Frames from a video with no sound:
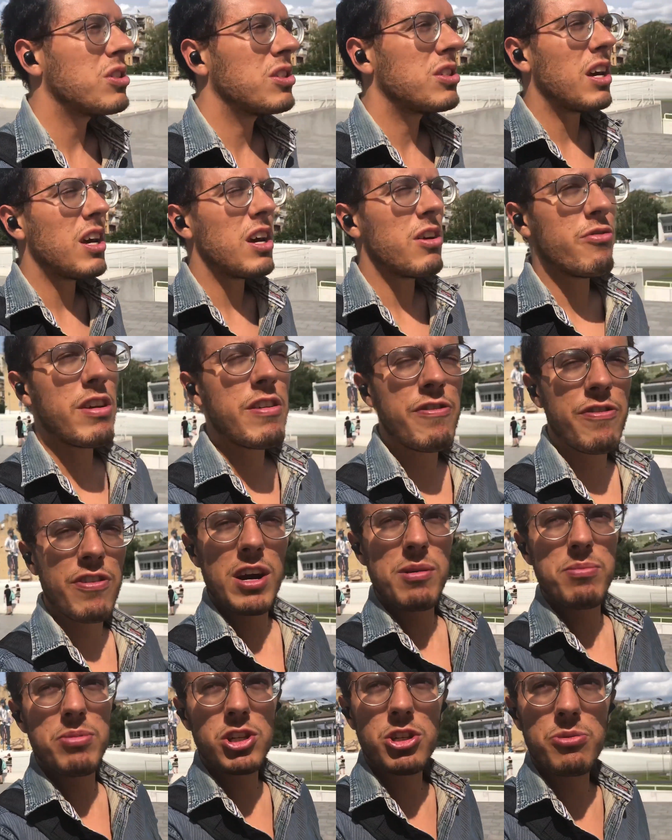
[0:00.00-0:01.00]
uh,
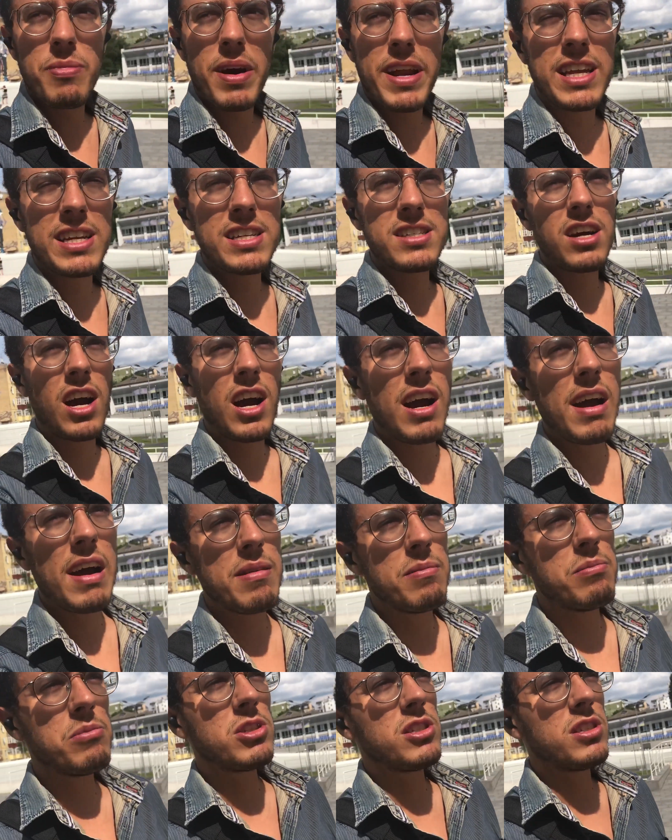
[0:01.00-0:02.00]
refurbished many a
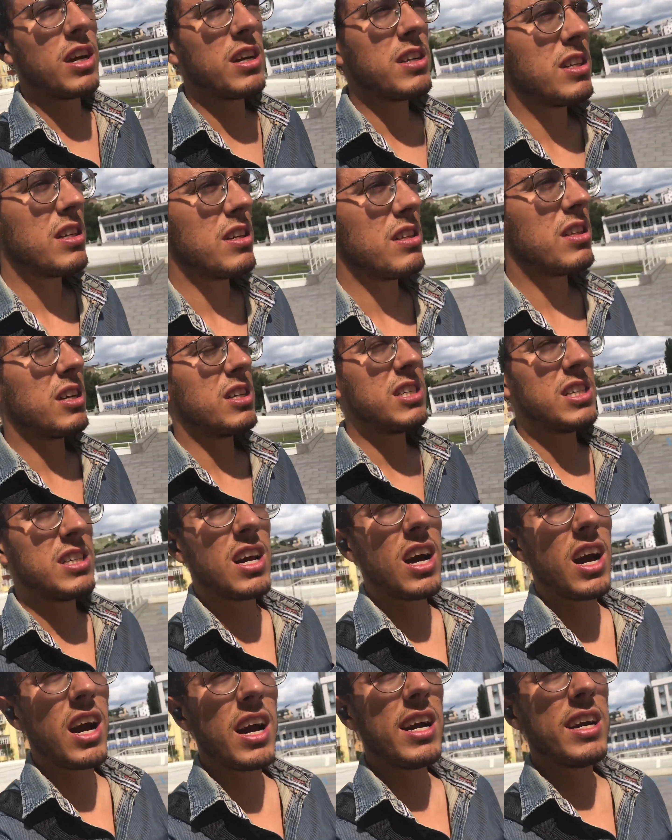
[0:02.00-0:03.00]
times, nineteen
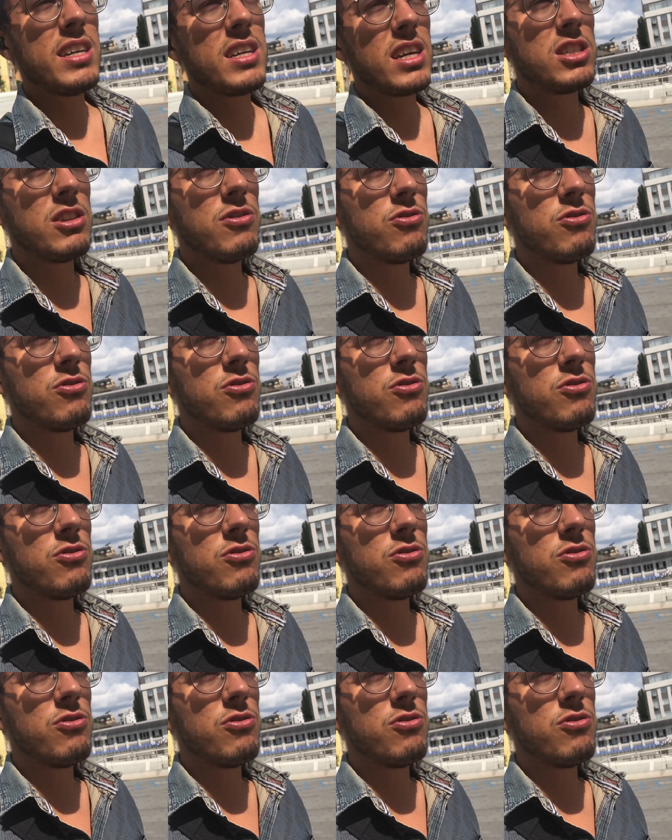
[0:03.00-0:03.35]
thirty-nine, nineteen